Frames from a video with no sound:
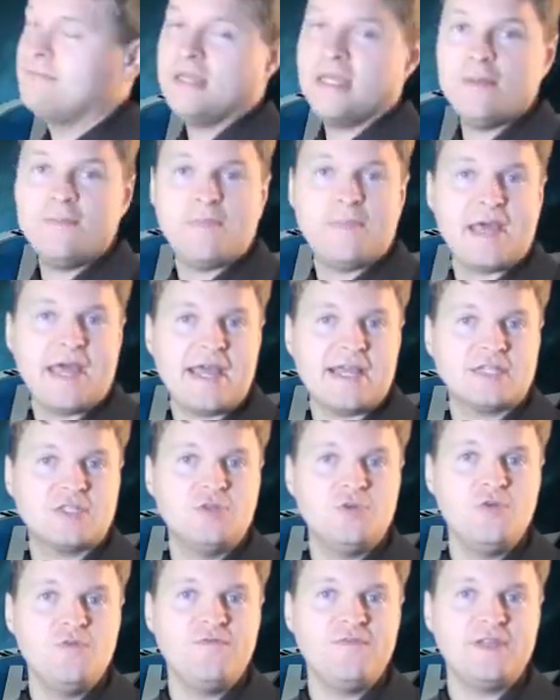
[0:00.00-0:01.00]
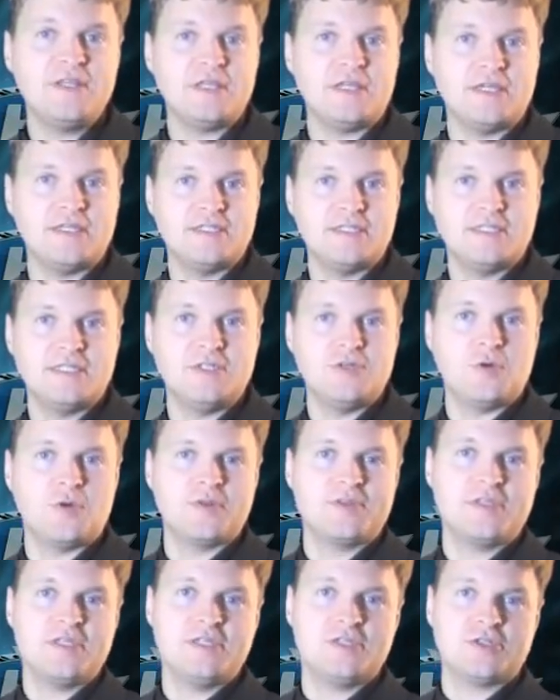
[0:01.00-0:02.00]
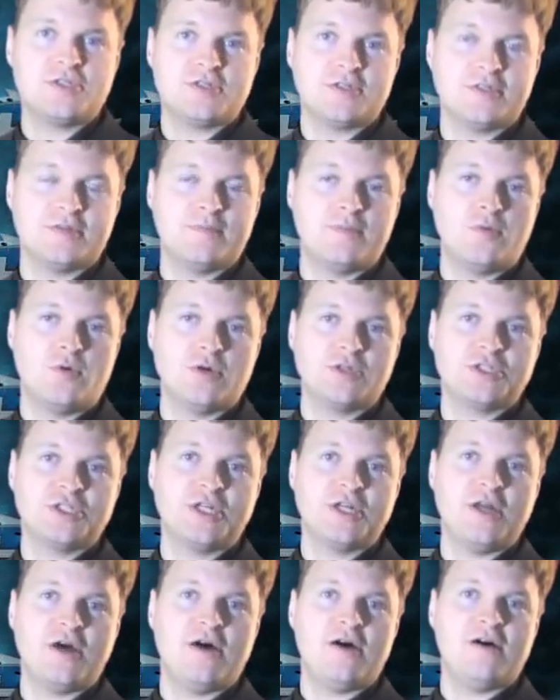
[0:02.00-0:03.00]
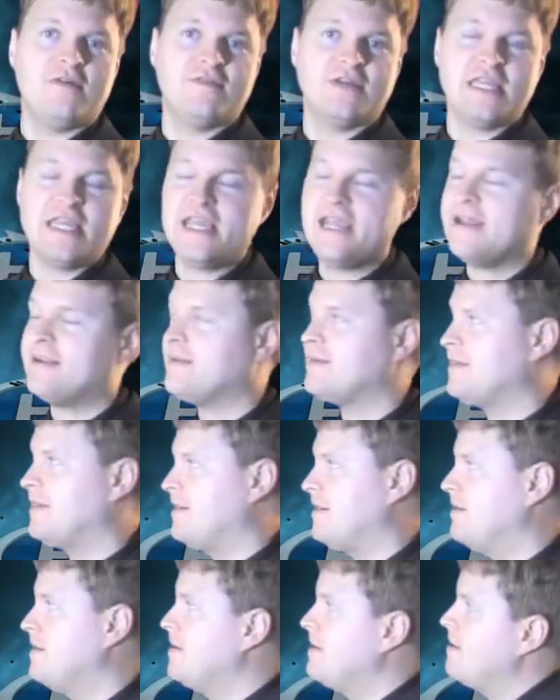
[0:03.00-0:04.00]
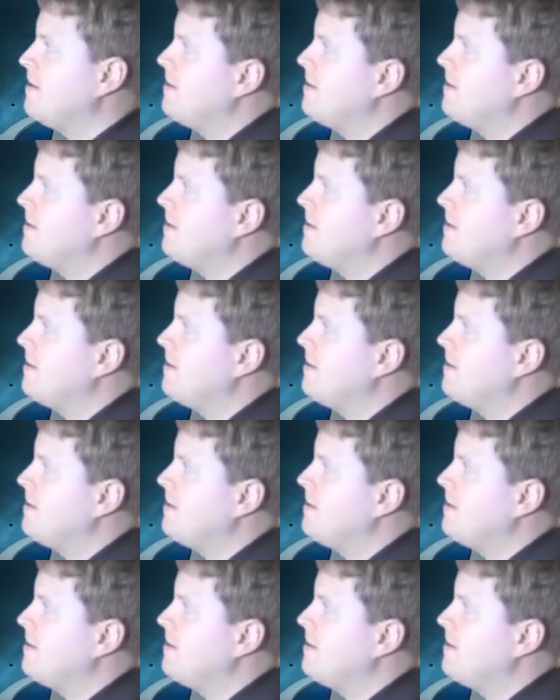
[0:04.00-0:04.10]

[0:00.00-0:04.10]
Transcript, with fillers: impact Newfoundland and northeastern portion of Canada